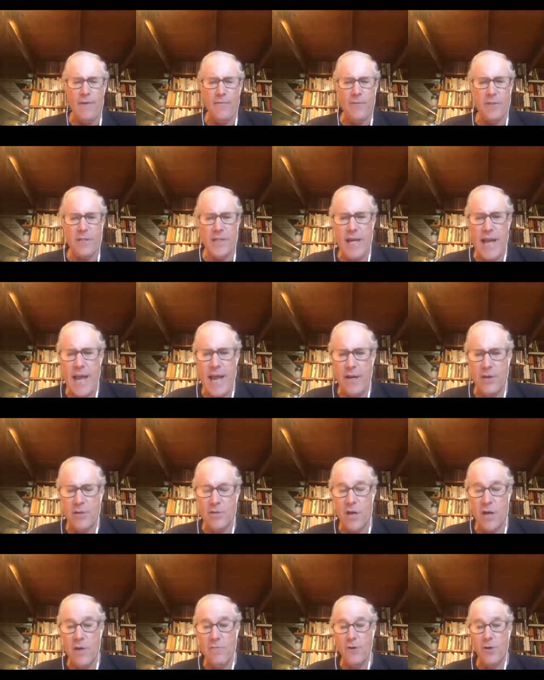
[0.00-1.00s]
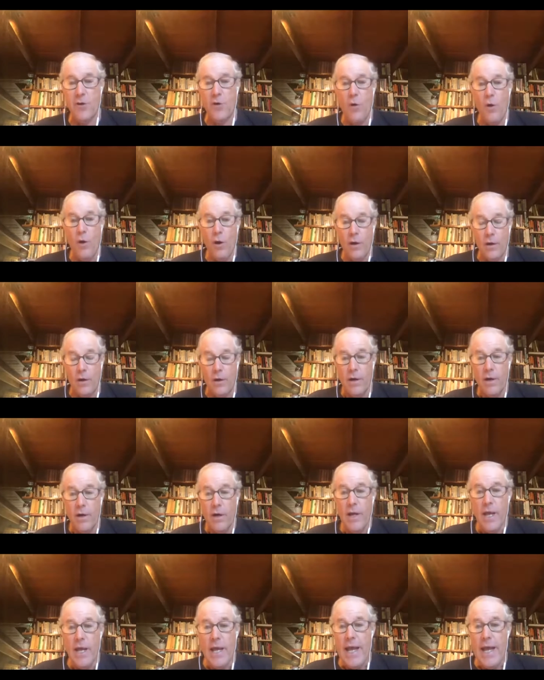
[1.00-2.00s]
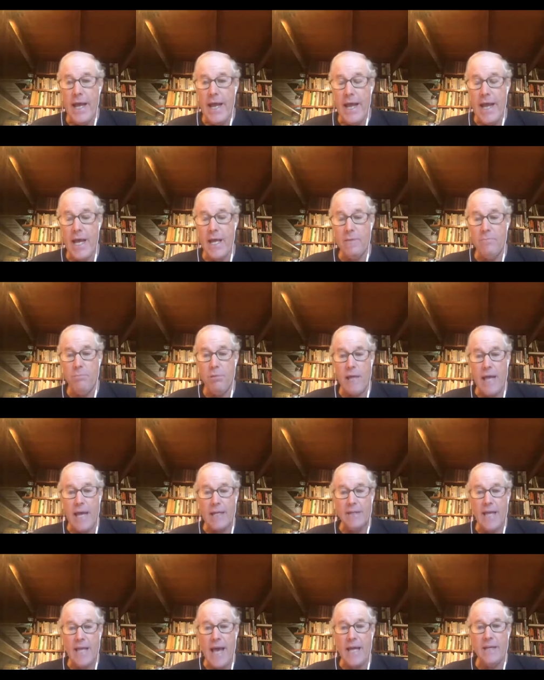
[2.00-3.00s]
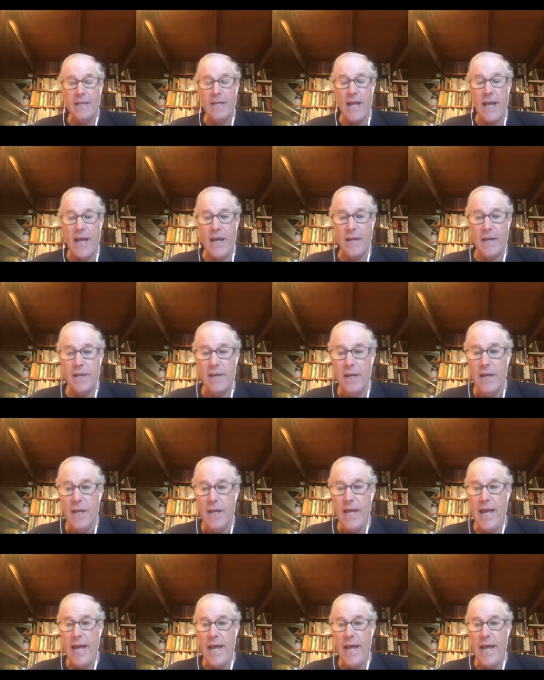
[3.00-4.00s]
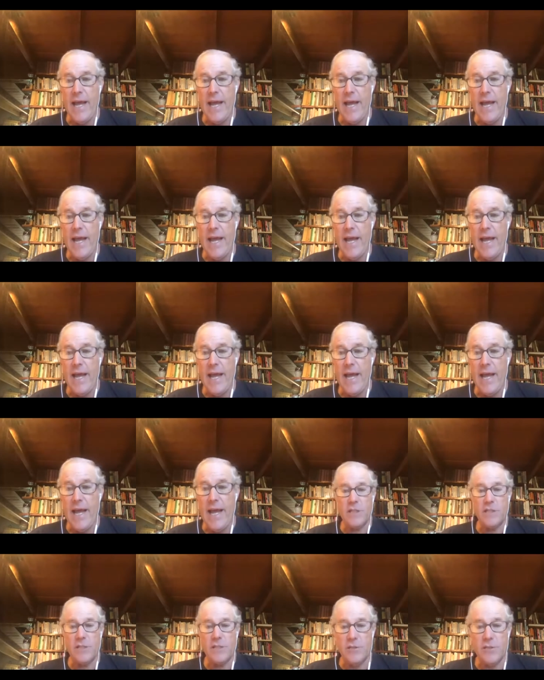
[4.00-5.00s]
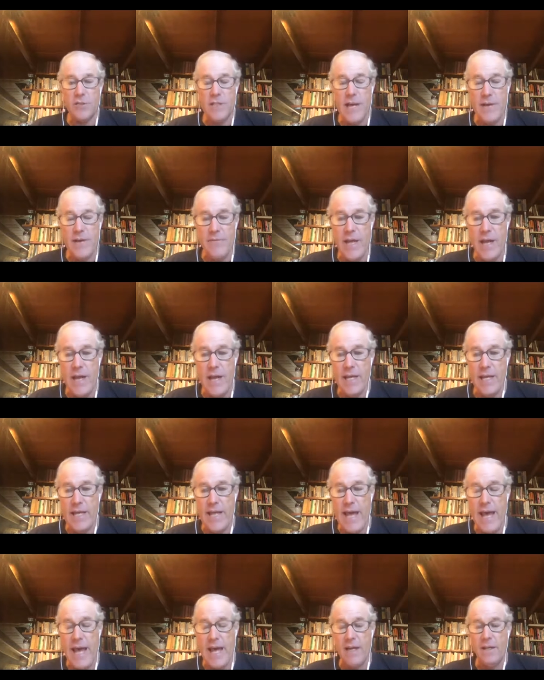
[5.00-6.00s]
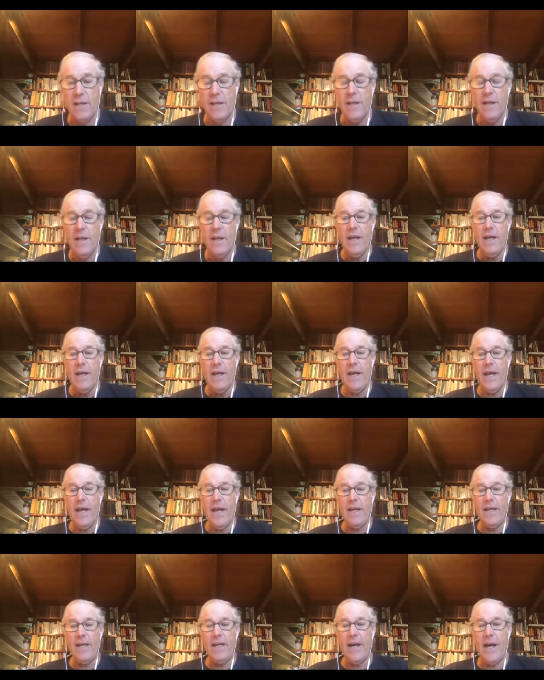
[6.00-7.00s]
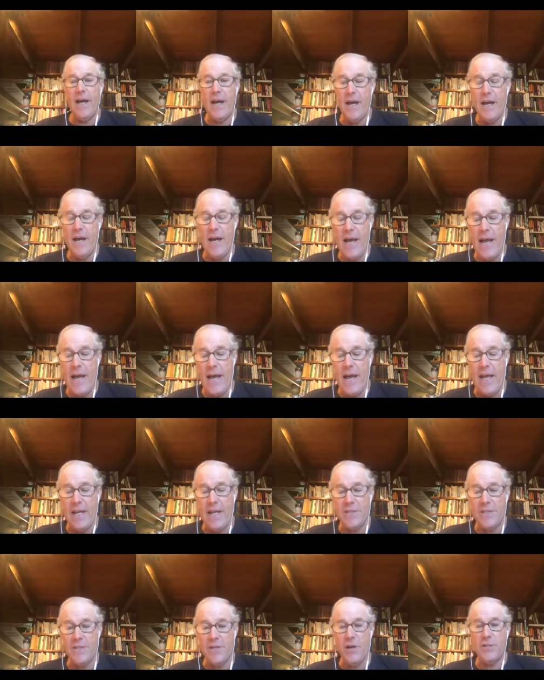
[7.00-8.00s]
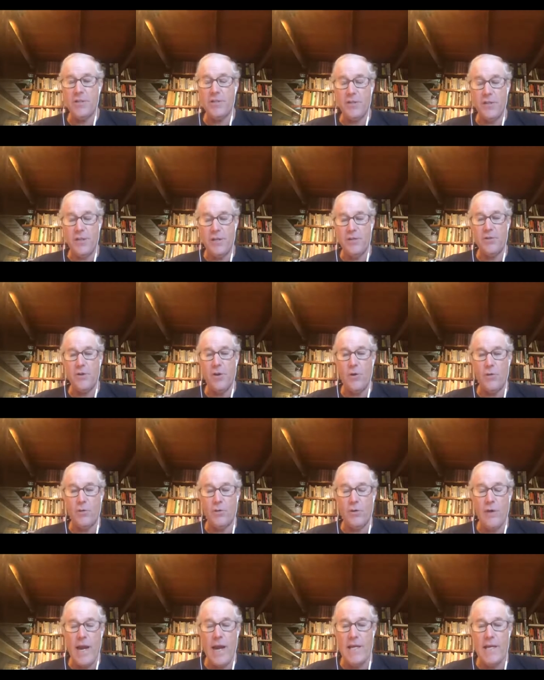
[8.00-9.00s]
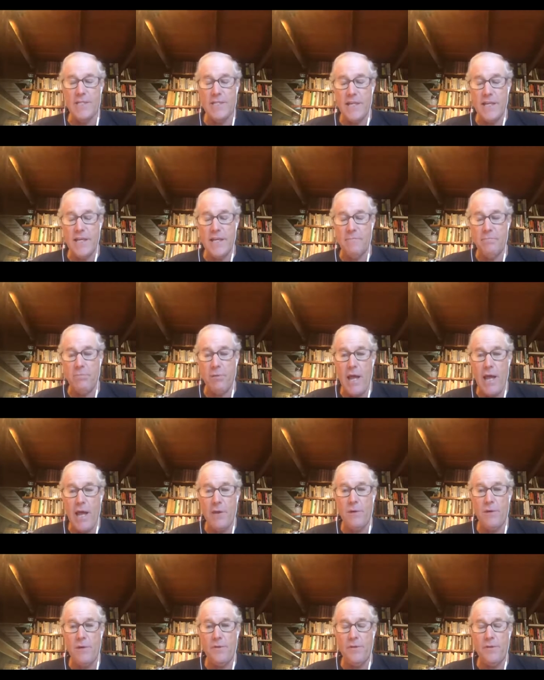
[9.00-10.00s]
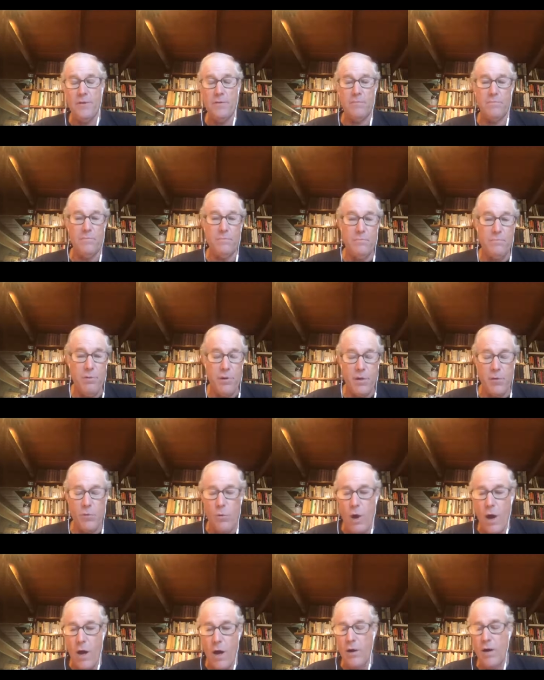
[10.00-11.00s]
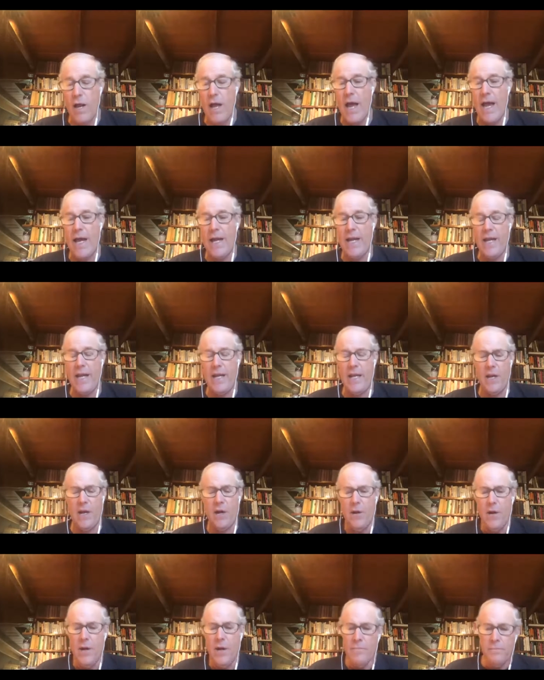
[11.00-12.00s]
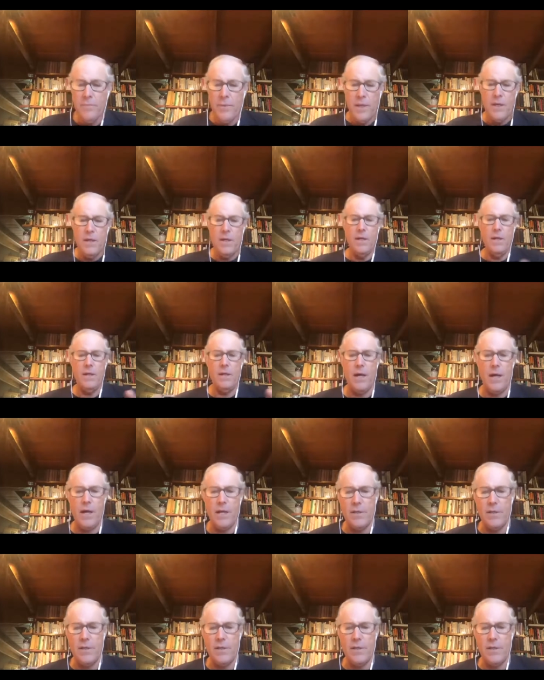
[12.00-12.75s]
or ten acres off a corner, and plant that down, and get you know six or seven head of cattle, and uh, and start your controlled grazing and play with it and put a water line in. You know, uh,